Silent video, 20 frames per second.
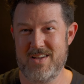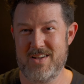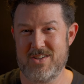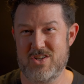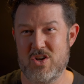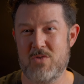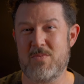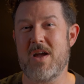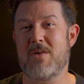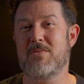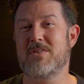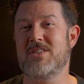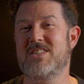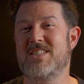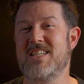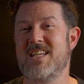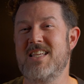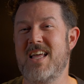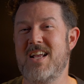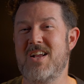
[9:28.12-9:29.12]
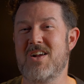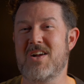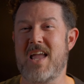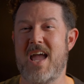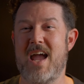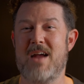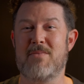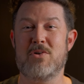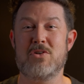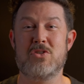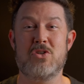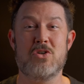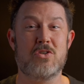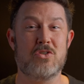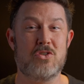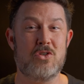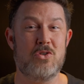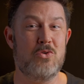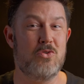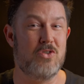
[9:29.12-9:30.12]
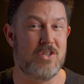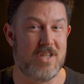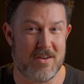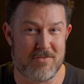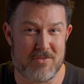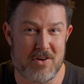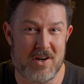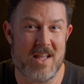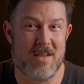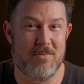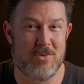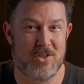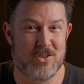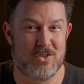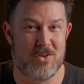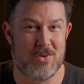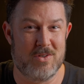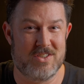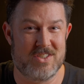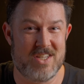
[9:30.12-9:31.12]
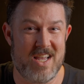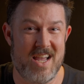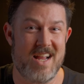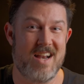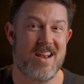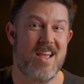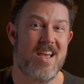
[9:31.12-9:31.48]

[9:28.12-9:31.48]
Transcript: You'll be able to see that your camera took 2 different images on site.